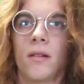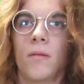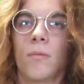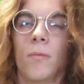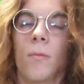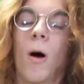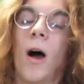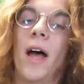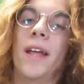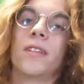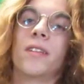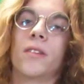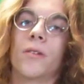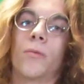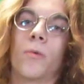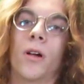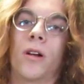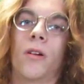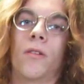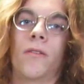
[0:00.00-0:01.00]
y to the
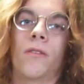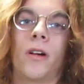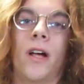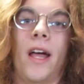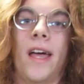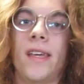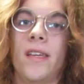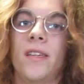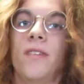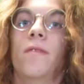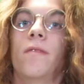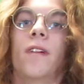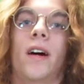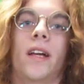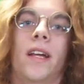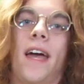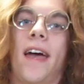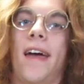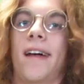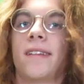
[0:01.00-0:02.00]
1 over a, you find
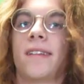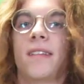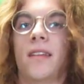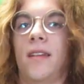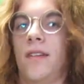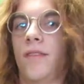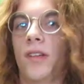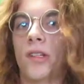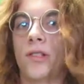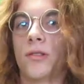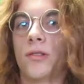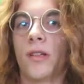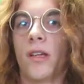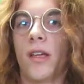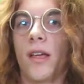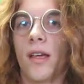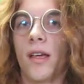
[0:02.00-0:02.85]
x individually.